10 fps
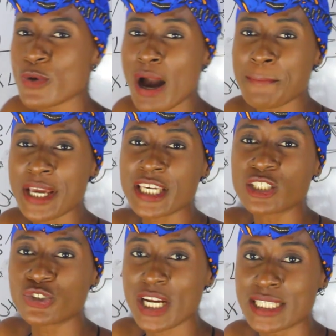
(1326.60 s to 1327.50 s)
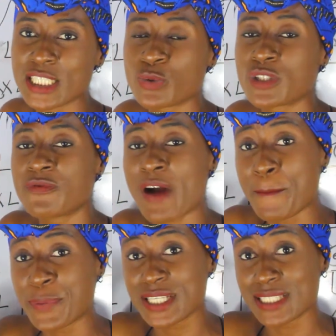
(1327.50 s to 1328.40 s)
are making dresses with
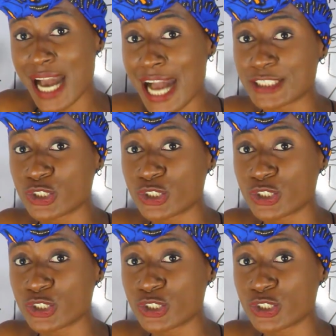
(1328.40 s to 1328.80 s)
fabrics that are